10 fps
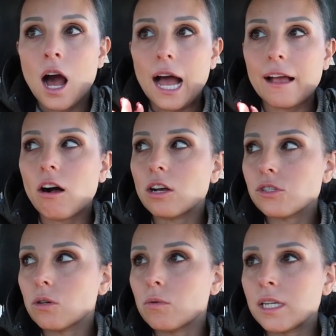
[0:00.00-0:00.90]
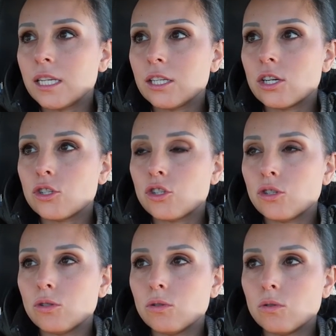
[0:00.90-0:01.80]
I also need
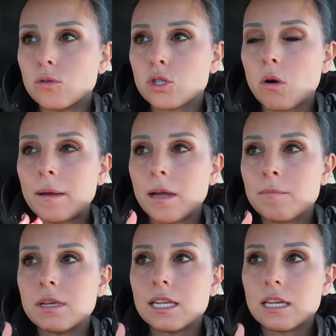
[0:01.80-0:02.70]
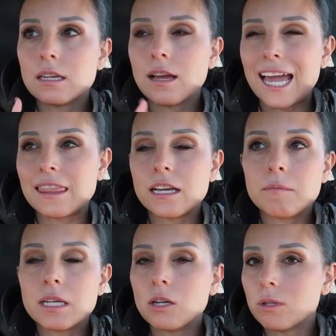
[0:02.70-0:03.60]
to, I'm meeting
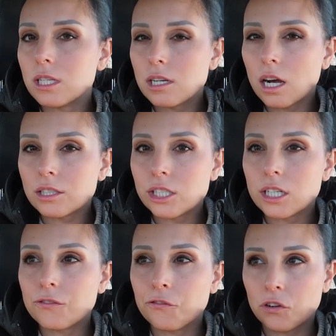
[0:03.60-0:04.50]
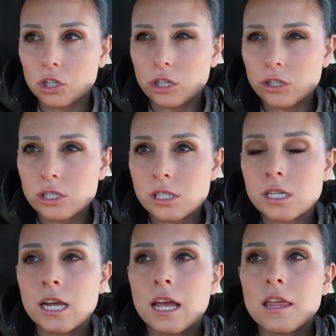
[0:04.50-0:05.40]
with the doctor
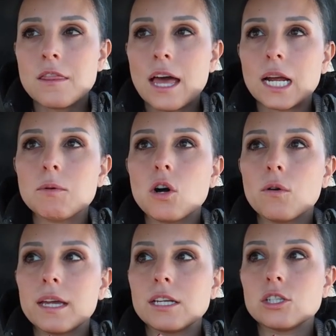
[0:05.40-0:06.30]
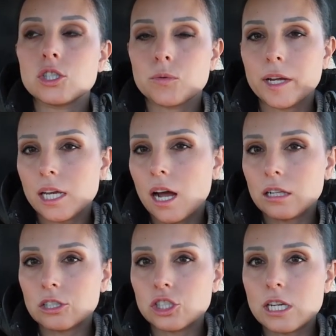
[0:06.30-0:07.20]
first, then I'm going to
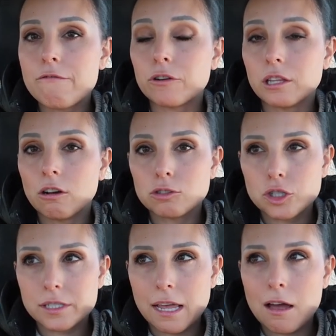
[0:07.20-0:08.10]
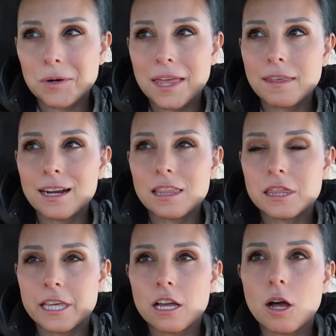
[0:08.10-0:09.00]
radiology for the ultrasound, and then I
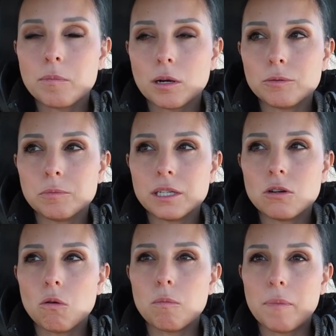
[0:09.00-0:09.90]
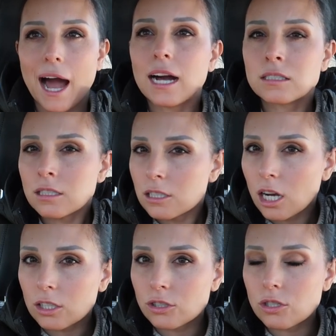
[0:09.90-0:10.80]
think I'll probably go back to the
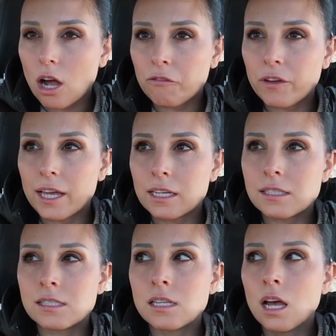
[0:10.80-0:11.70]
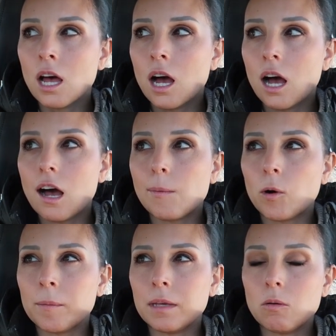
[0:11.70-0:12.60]
doctor's office
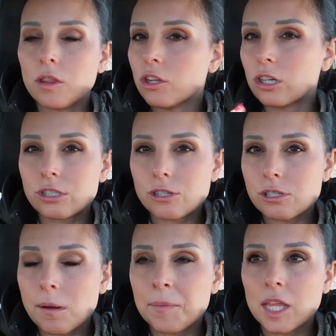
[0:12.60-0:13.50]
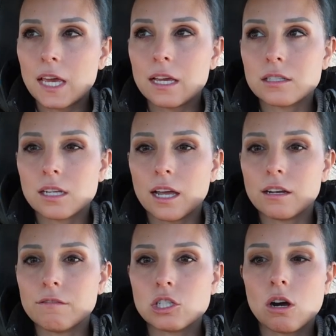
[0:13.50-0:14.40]
or meet with the nurse or something to
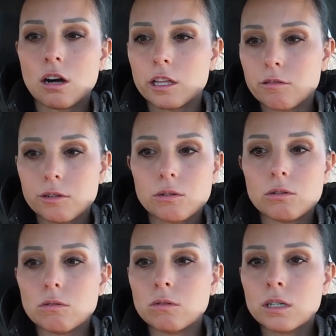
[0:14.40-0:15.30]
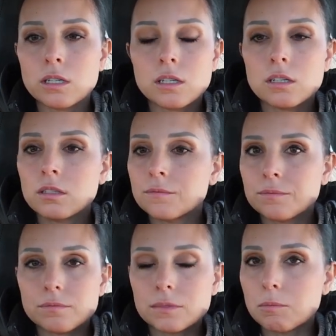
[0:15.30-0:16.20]
kind of talk through
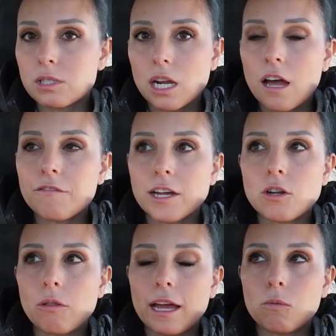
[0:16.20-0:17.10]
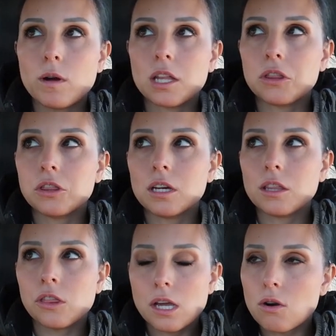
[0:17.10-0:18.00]
some stuff. I know that with
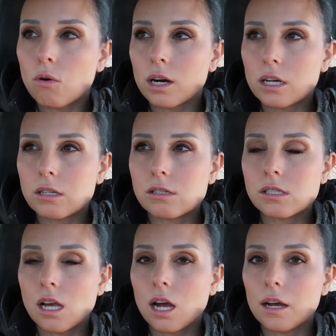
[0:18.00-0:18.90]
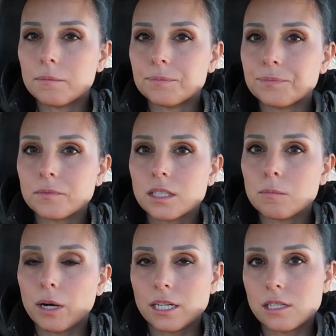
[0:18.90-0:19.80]
Theodore's
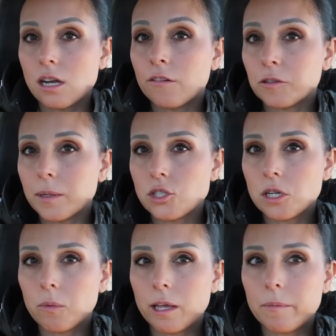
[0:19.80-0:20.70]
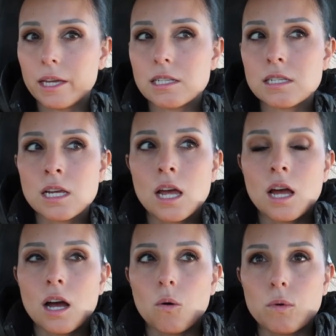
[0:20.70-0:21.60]
pregnancy confirmation appointment,
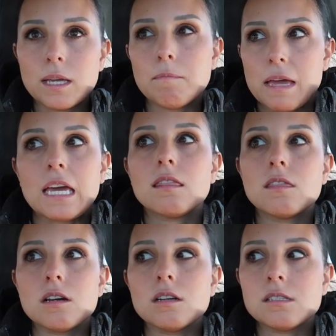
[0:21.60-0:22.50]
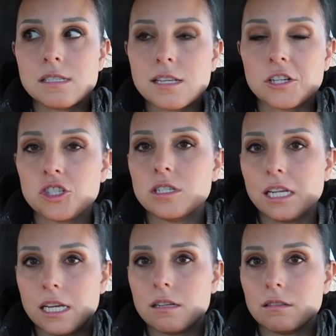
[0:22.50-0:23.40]
we made the C-section
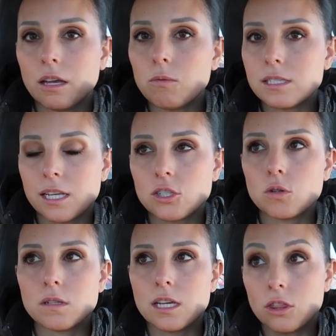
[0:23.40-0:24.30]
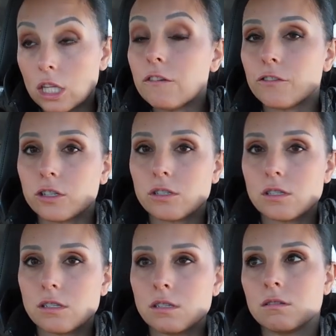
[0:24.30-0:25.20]
date, like we scheduled it the
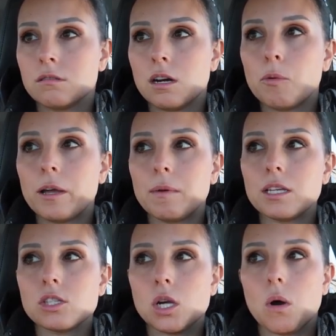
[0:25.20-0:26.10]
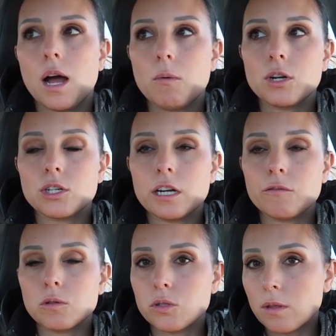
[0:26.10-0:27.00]
first appointment. So I wonder
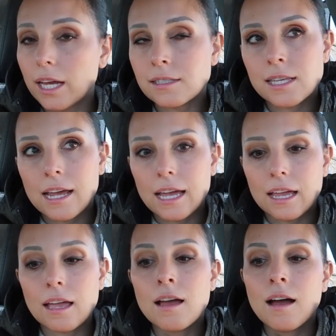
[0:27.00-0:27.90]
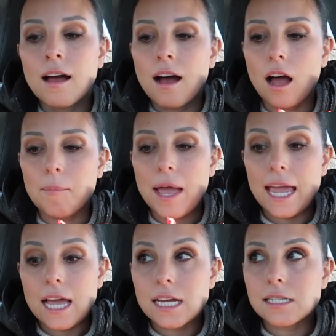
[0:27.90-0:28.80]
if we'll do that today.
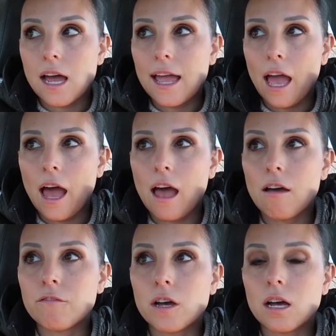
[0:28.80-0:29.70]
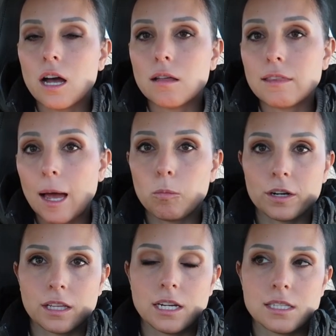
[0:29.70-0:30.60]
And I have lab
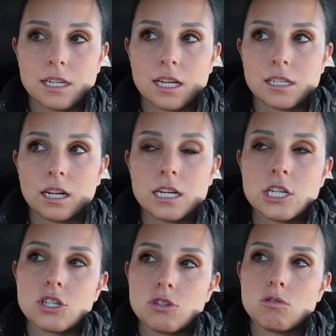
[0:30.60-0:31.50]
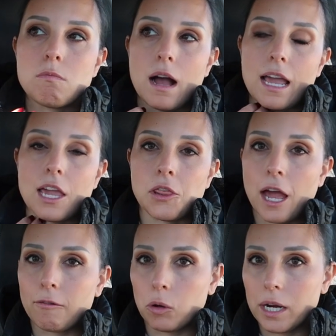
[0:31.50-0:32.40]
work that needs to get done. I need to do my
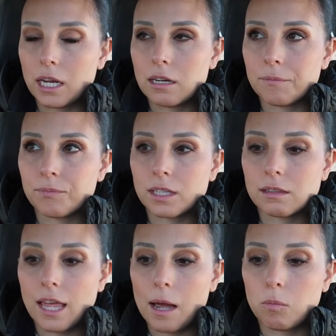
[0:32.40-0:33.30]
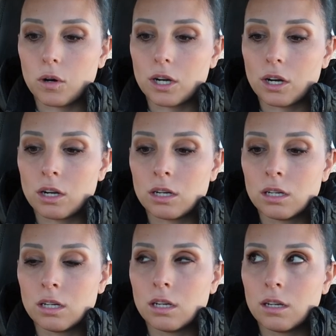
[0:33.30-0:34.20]
thyroid lab work
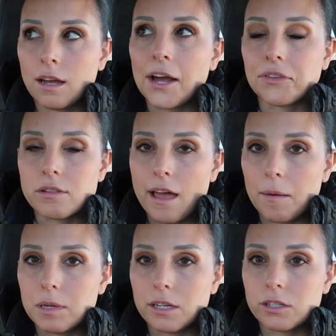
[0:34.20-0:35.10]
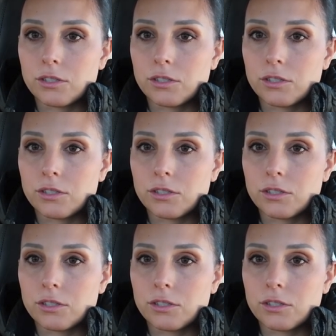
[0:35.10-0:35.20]
at the lab here.